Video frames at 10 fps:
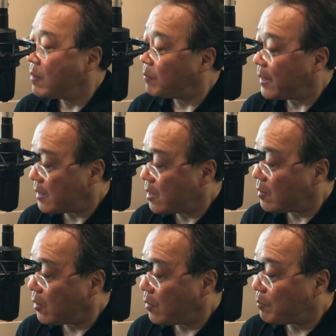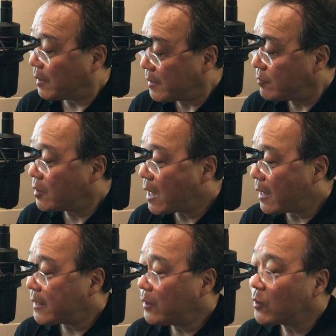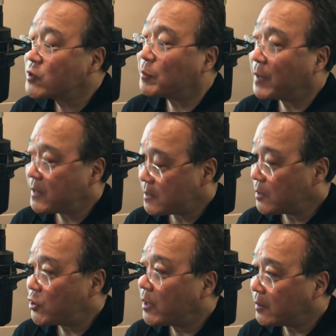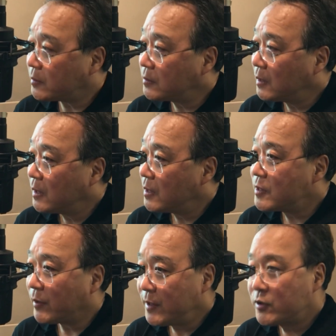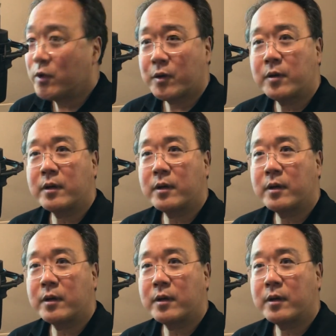But believe it or not, he also plays the cello. So he took